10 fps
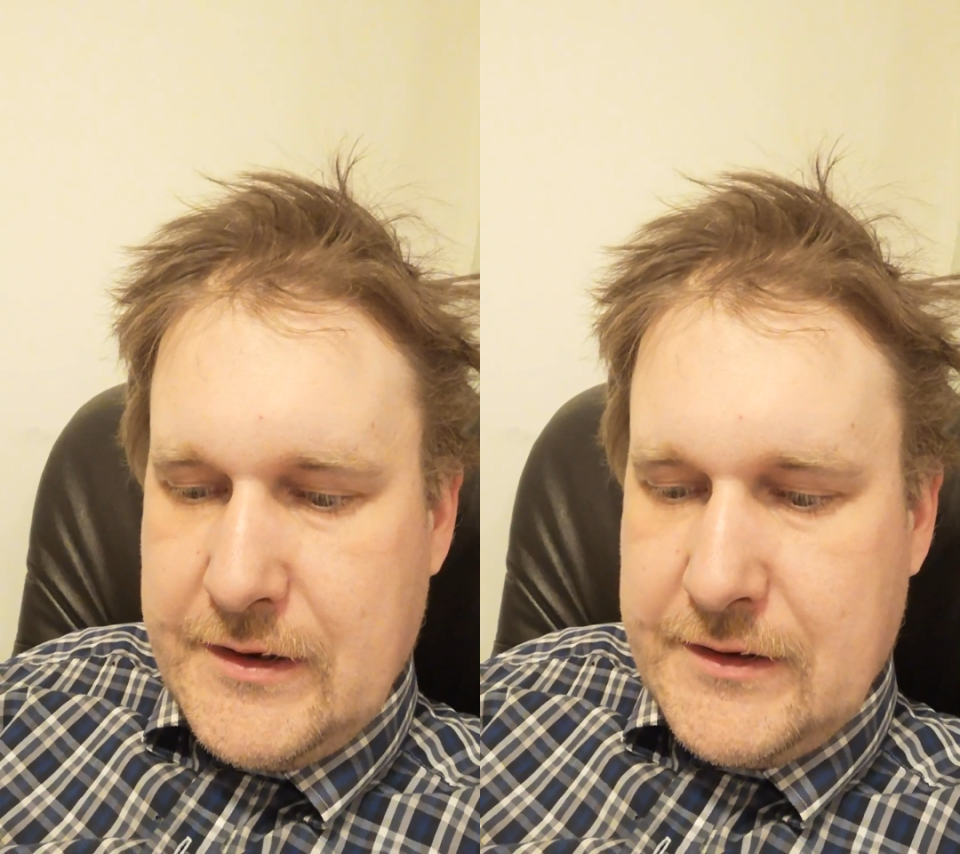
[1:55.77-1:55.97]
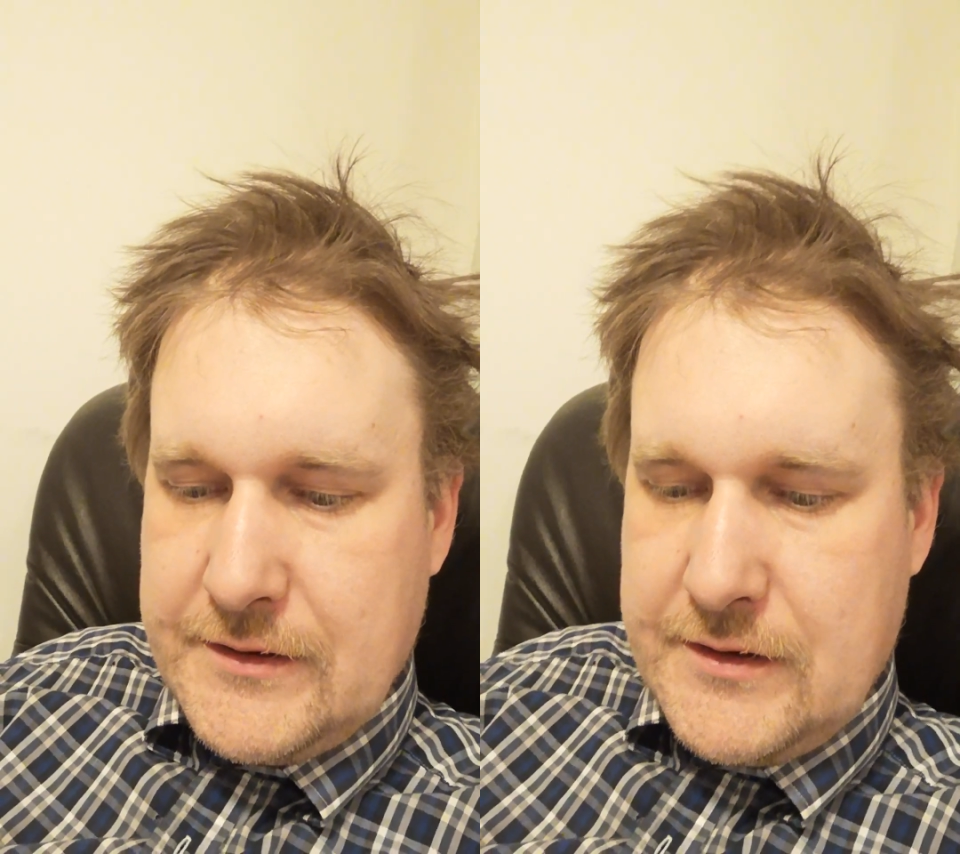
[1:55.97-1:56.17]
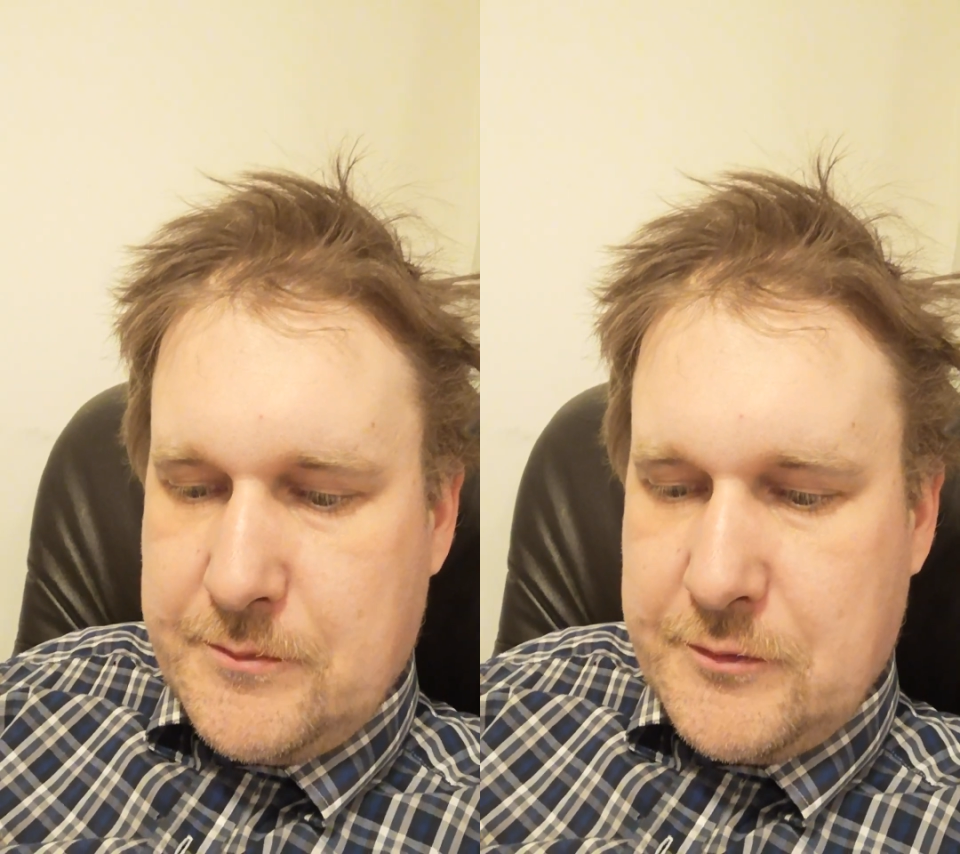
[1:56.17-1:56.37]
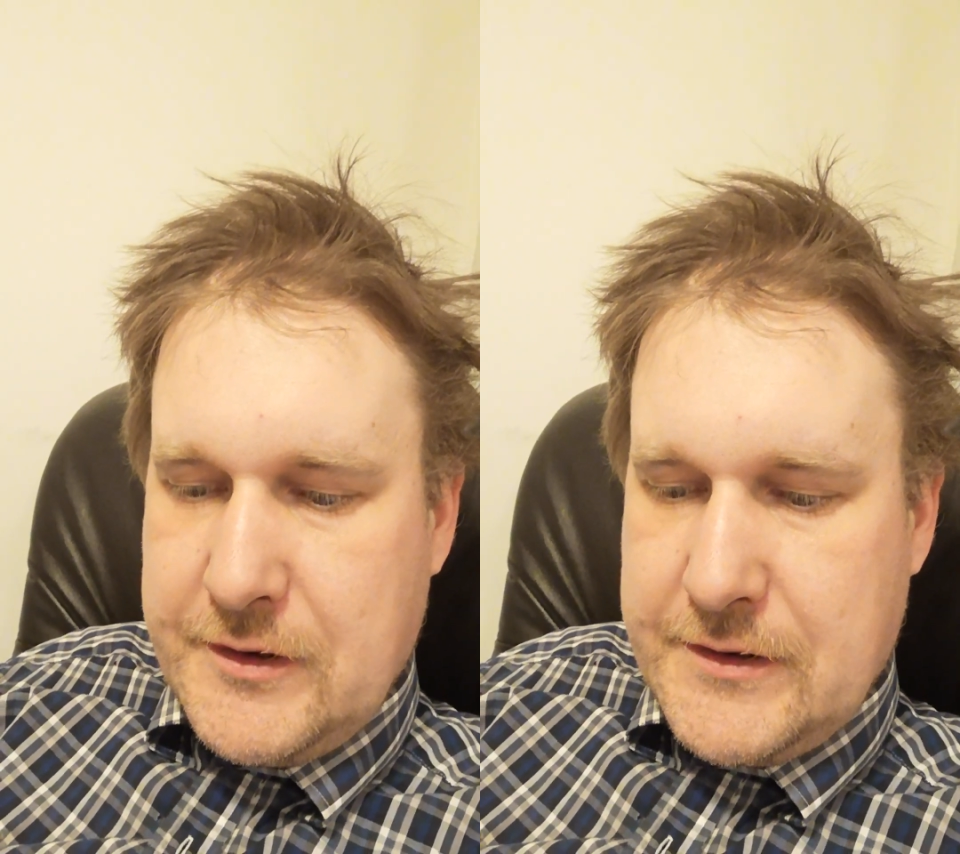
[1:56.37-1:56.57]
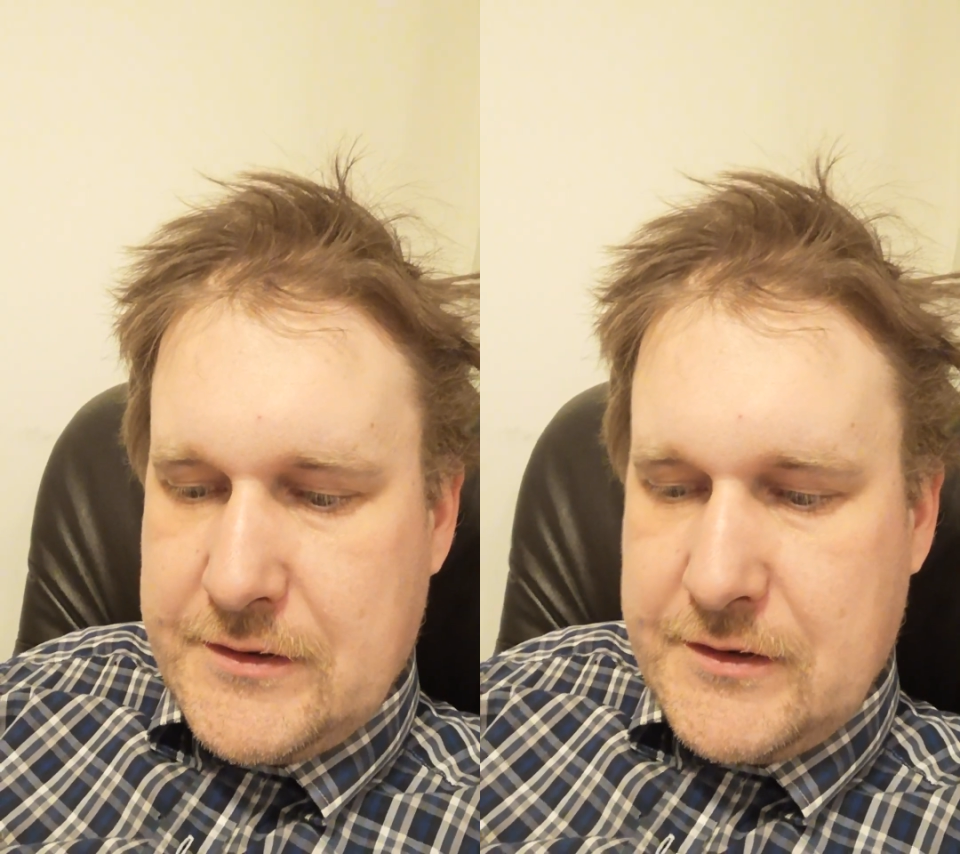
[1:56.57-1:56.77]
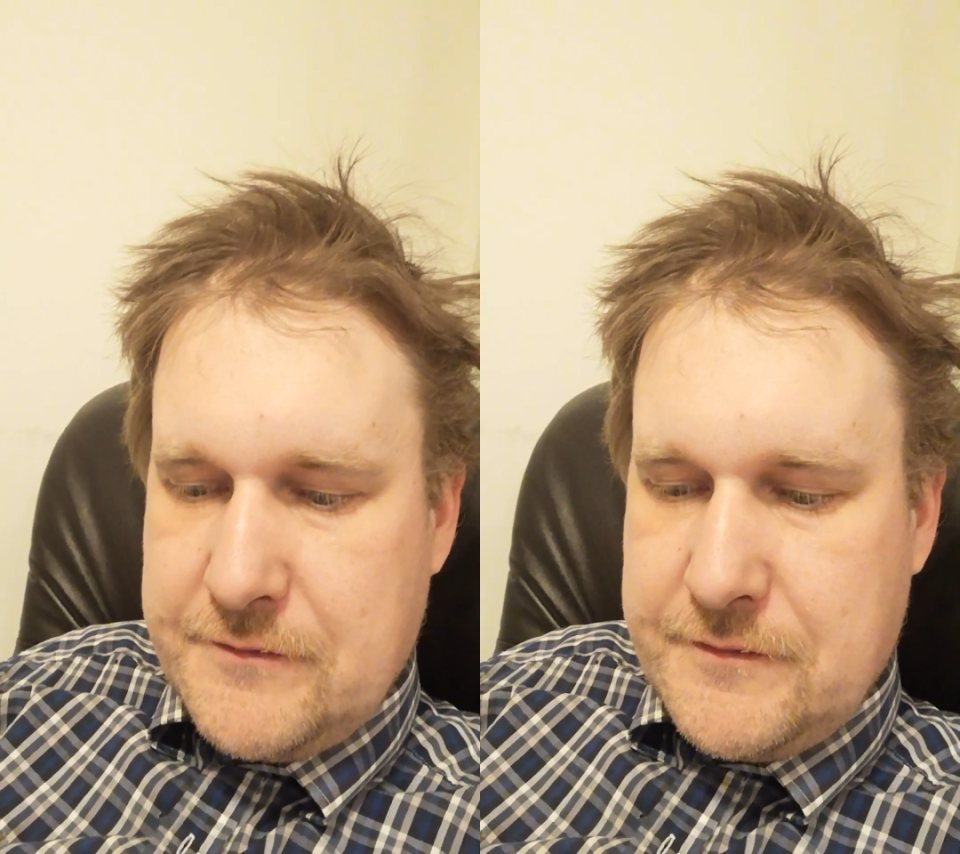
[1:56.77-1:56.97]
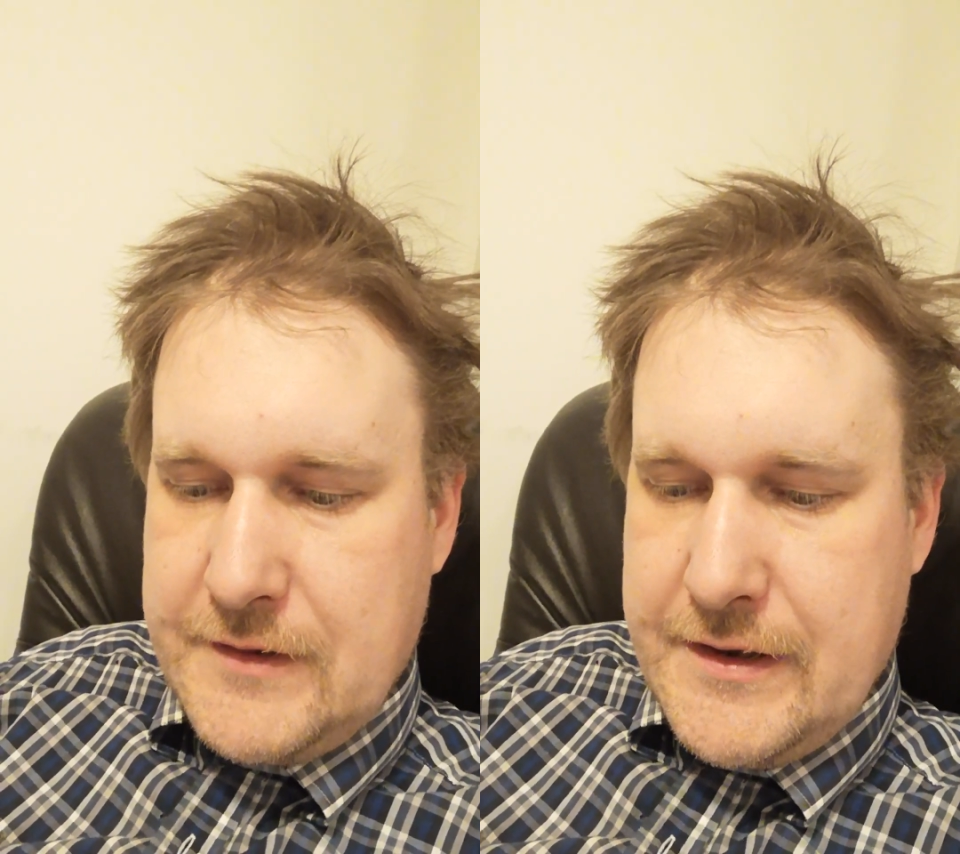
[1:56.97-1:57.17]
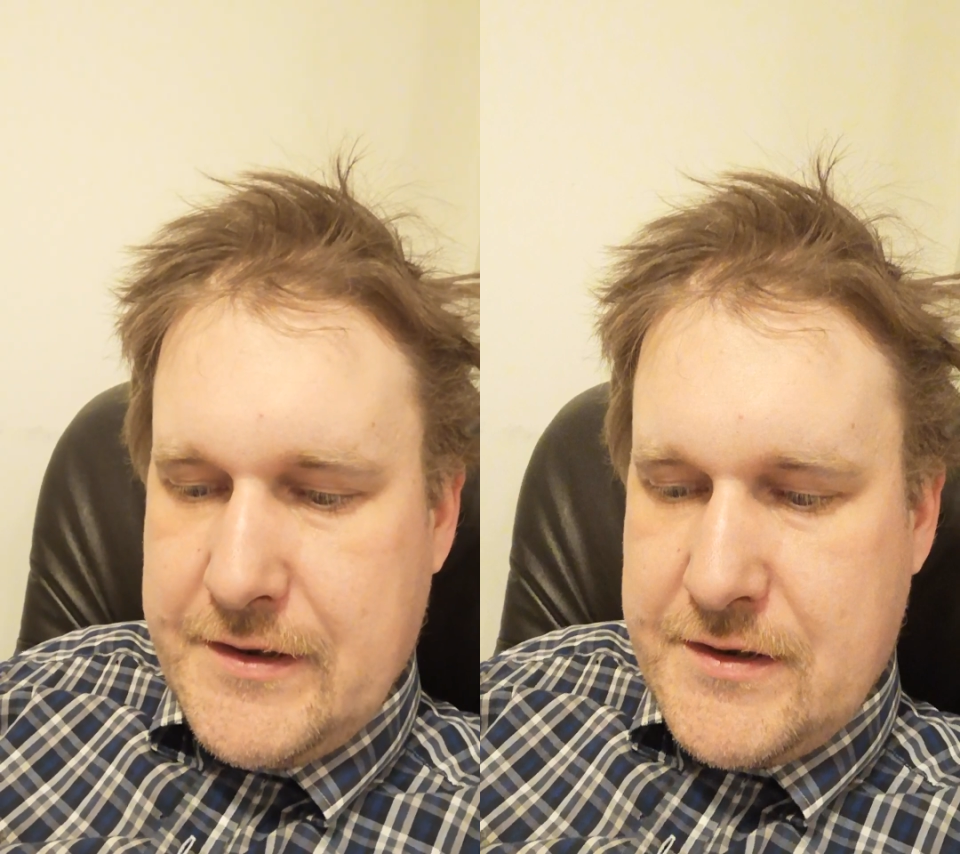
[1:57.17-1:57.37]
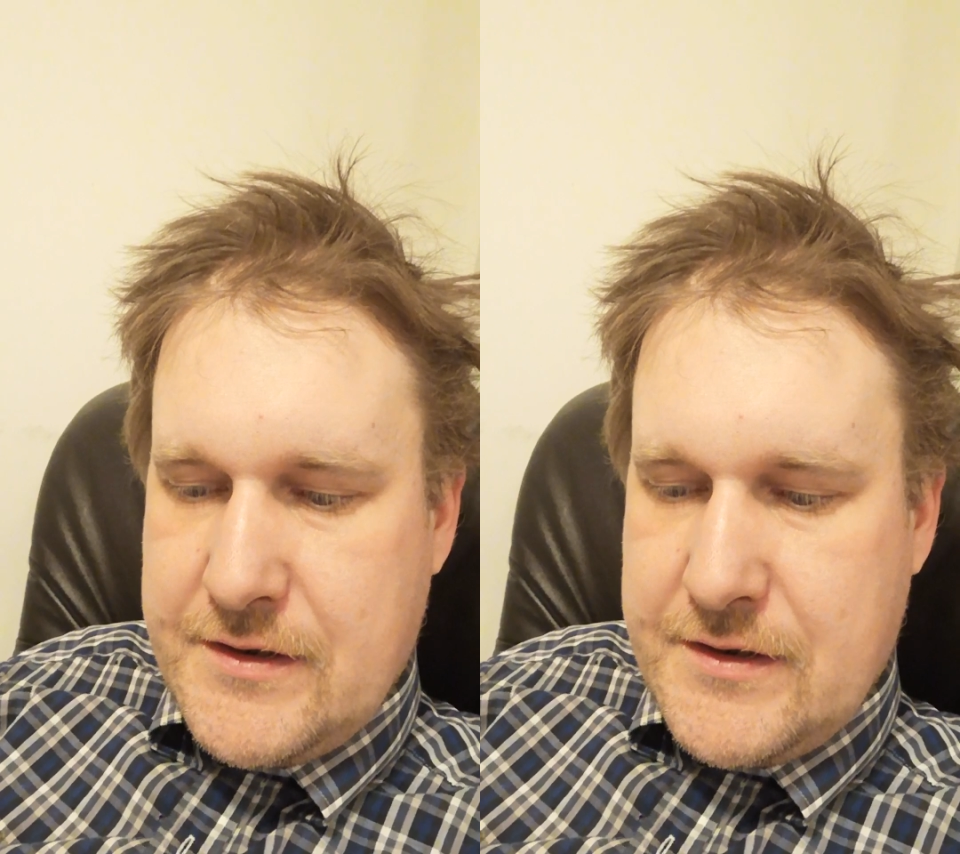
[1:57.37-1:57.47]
interprets defines